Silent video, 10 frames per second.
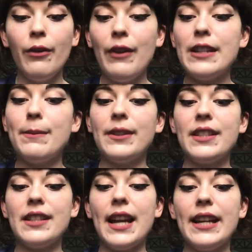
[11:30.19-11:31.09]
Facebook
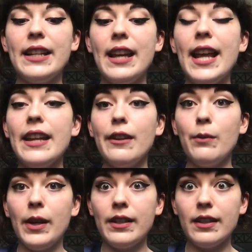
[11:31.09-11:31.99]
decided, hey, you
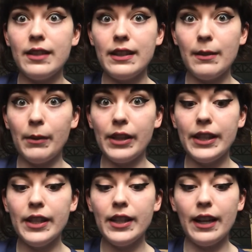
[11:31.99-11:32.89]
wanted to see some
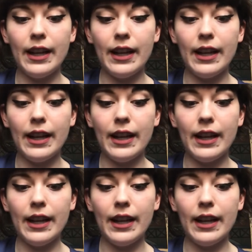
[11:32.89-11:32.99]
glitter? And